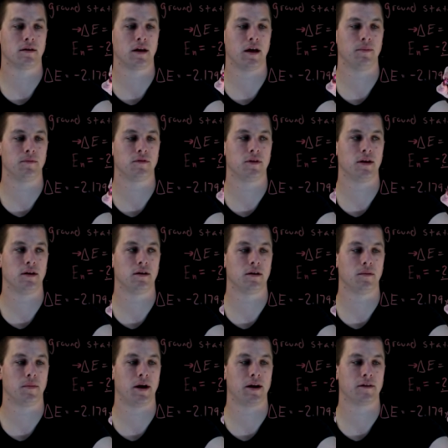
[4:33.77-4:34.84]
times
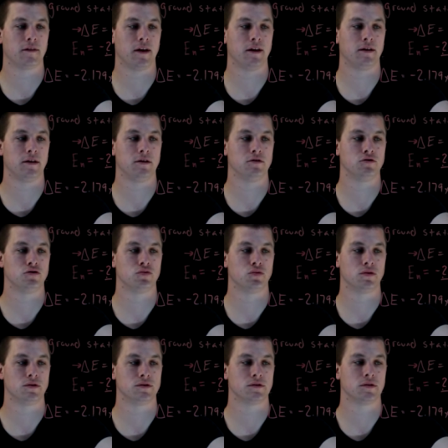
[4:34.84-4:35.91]
10⁻¹⁰
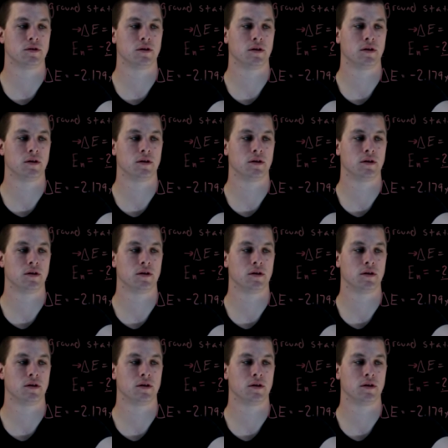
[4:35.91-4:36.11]
joules,